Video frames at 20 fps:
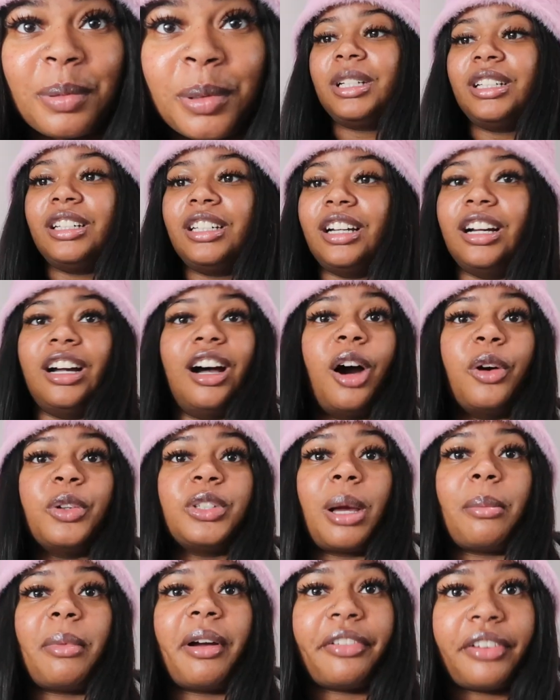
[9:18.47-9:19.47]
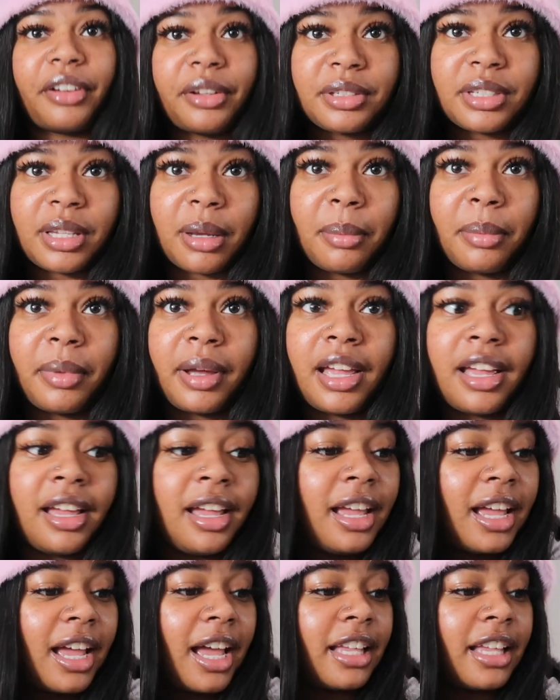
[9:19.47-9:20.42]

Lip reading: or gonna hold up my phone somewhere,